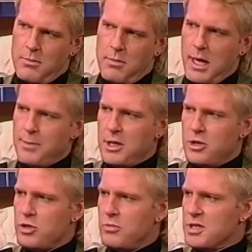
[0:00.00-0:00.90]
Maybe
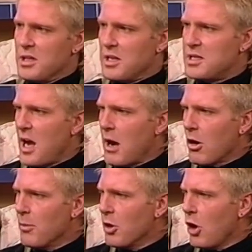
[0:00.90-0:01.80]
she was in a
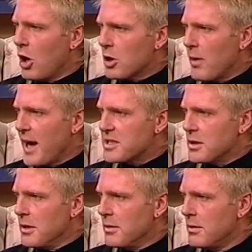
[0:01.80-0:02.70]
terrible auto
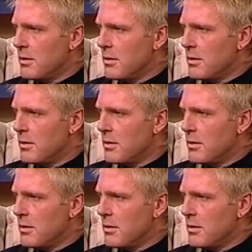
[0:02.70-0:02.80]
accident.